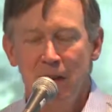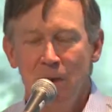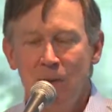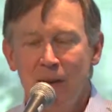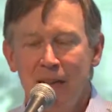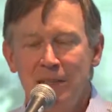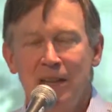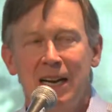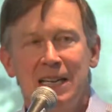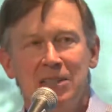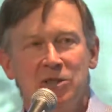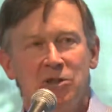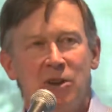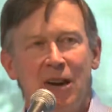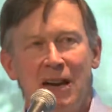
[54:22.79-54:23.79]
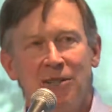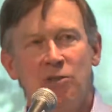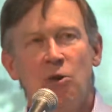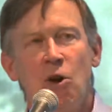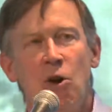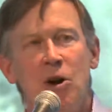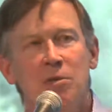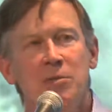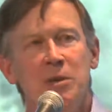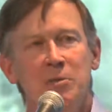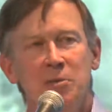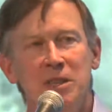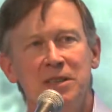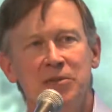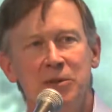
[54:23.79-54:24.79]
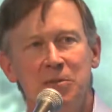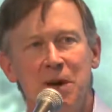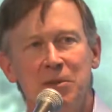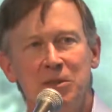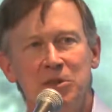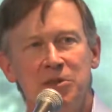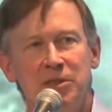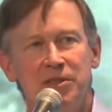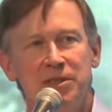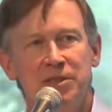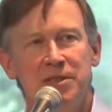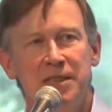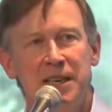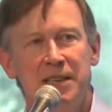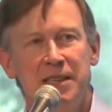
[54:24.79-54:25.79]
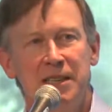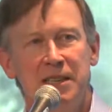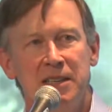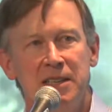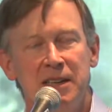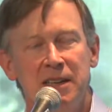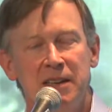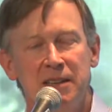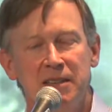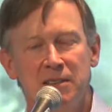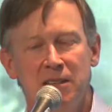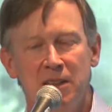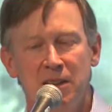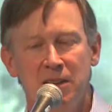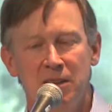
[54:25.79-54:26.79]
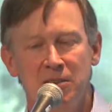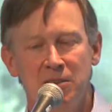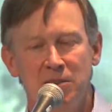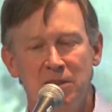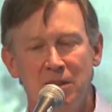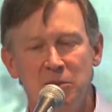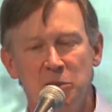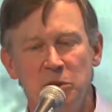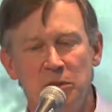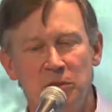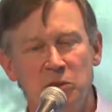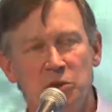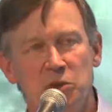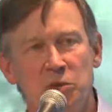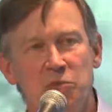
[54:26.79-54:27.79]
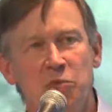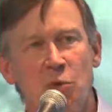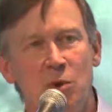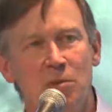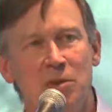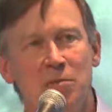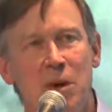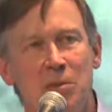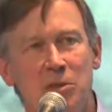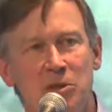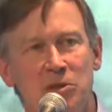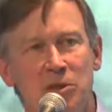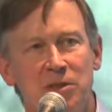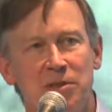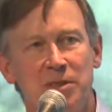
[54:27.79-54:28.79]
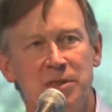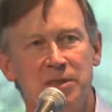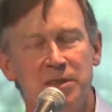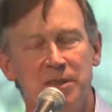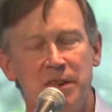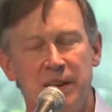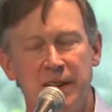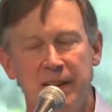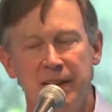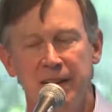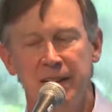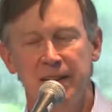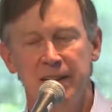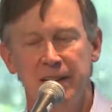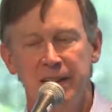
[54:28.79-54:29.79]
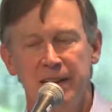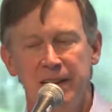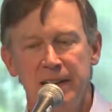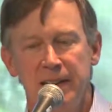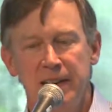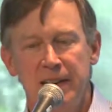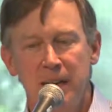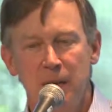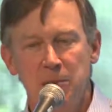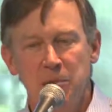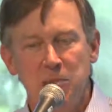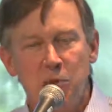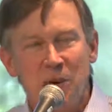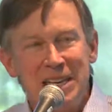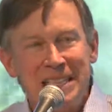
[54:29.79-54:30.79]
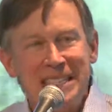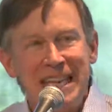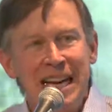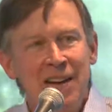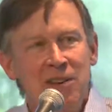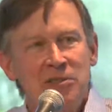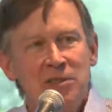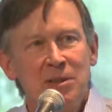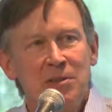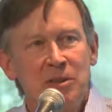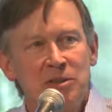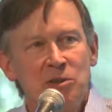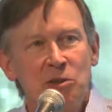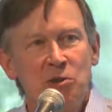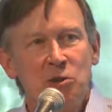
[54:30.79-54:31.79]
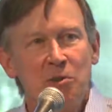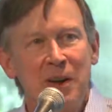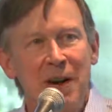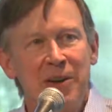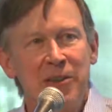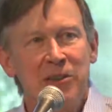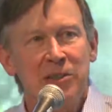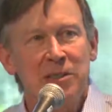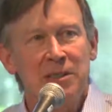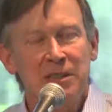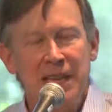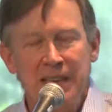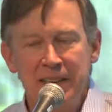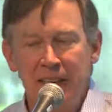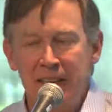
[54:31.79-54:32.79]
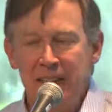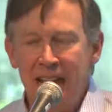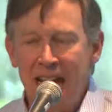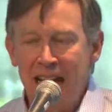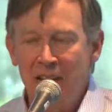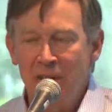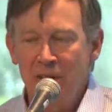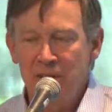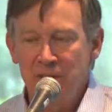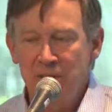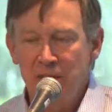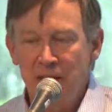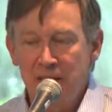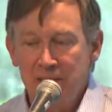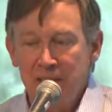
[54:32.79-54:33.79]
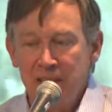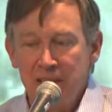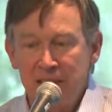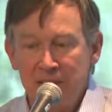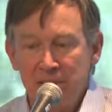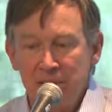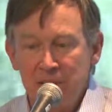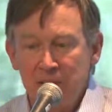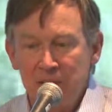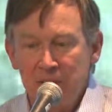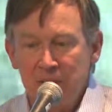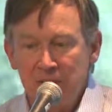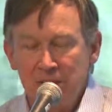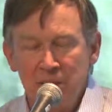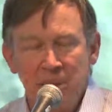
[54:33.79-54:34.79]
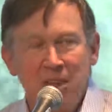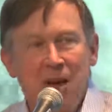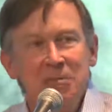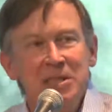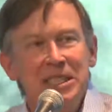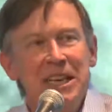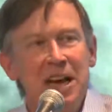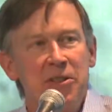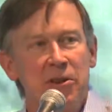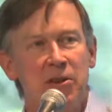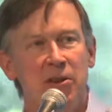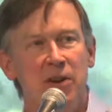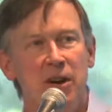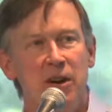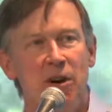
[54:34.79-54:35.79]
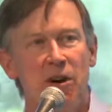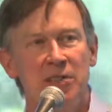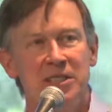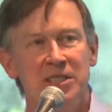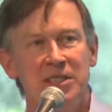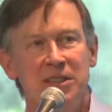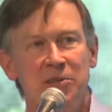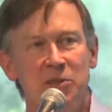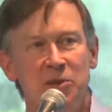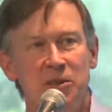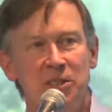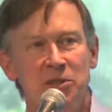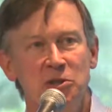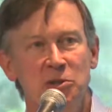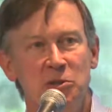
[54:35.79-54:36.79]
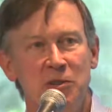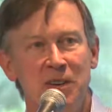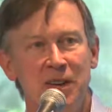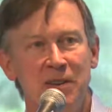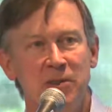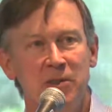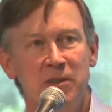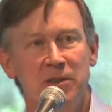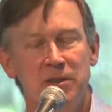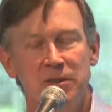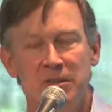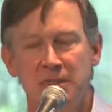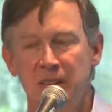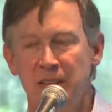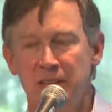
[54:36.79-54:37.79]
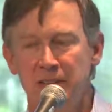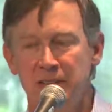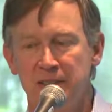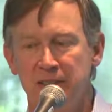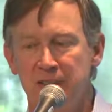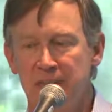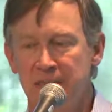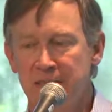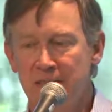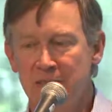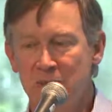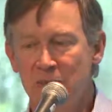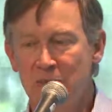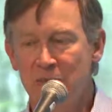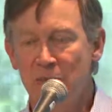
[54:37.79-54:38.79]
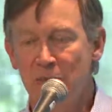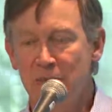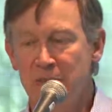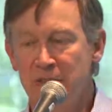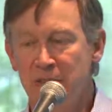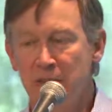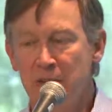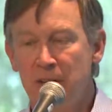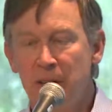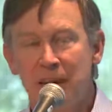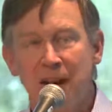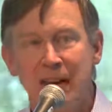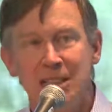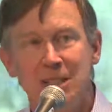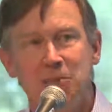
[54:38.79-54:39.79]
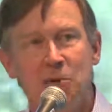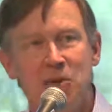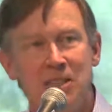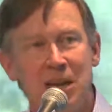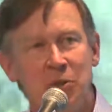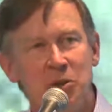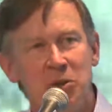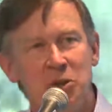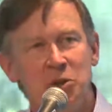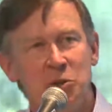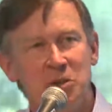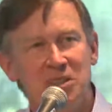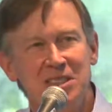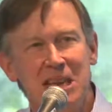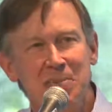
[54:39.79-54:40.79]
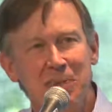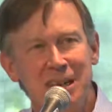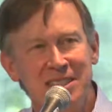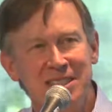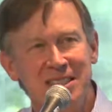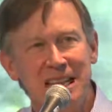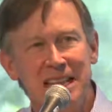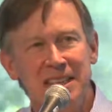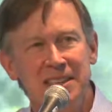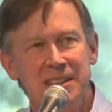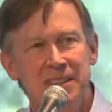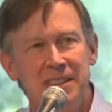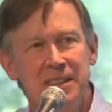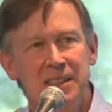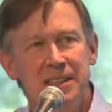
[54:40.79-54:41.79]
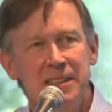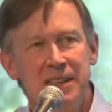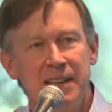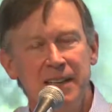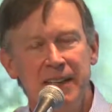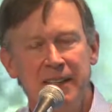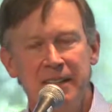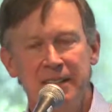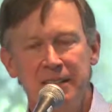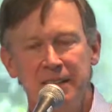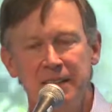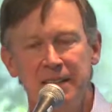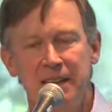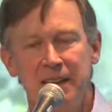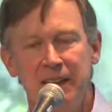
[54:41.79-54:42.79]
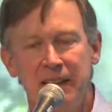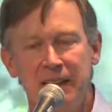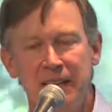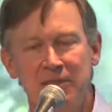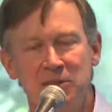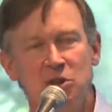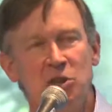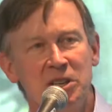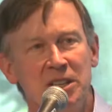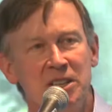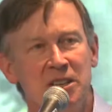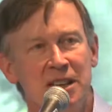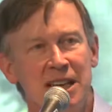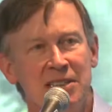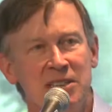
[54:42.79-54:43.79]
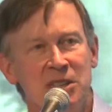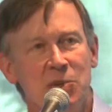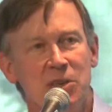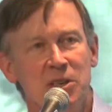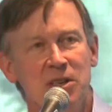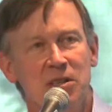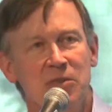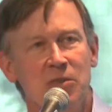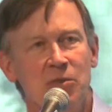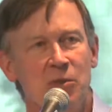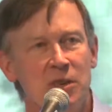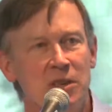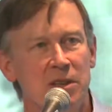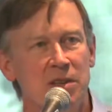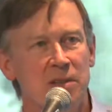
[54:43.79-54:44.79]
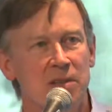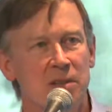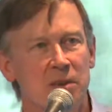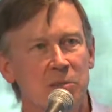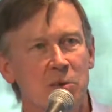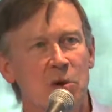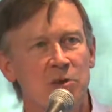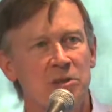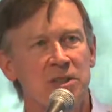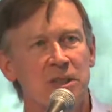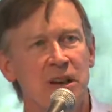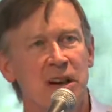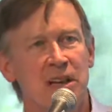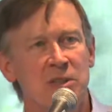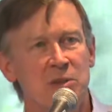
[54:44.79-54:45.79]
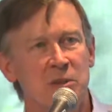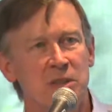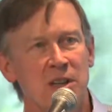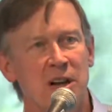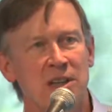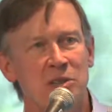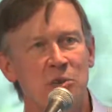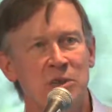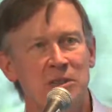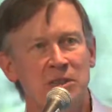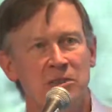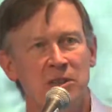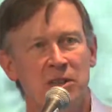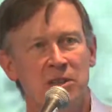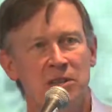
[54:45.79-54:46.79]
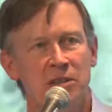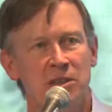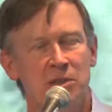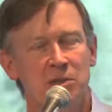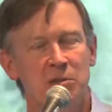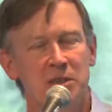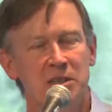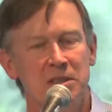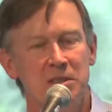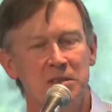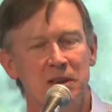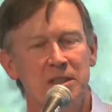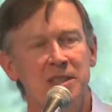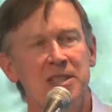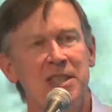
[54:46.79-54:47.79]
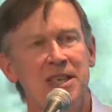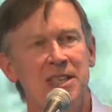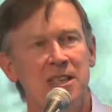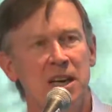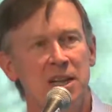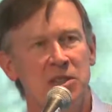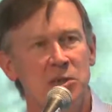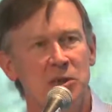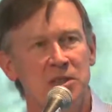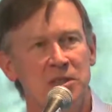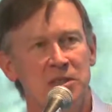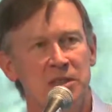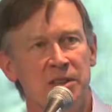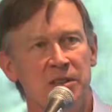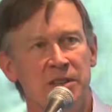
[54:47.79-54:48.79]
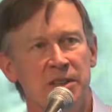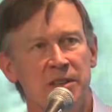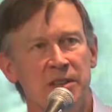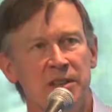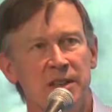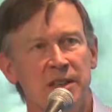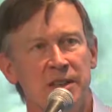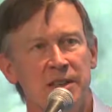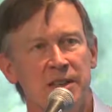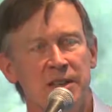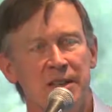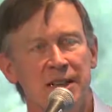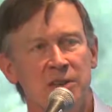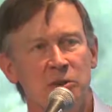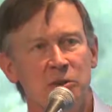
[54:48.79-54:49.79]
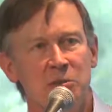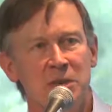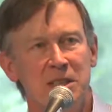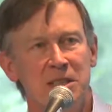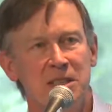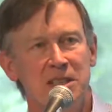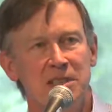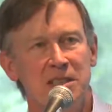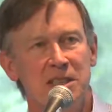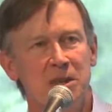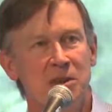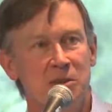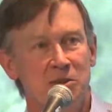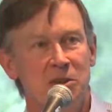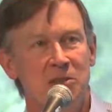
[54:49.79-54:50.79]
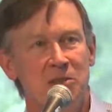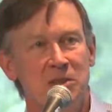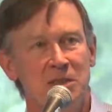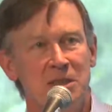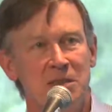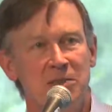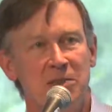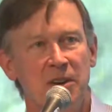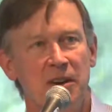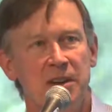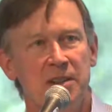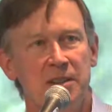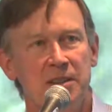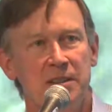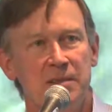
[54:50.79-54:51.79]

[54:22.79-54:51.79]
Well, I, I so have long been a believer in public service, and I think uh, uh, some universal form of public service uh, helps break down some of the social barriers and, and allows us to to, to come together on these difficult issues we've got to discuss uh, going forward. So I support that. Whether you can do it state by state, uh, I'd have to look into that and see what the what the, the pros and the cons and what the consequences are, because there could be some unintended consequences there that that I don't immediately see. On the surface, it seems fine.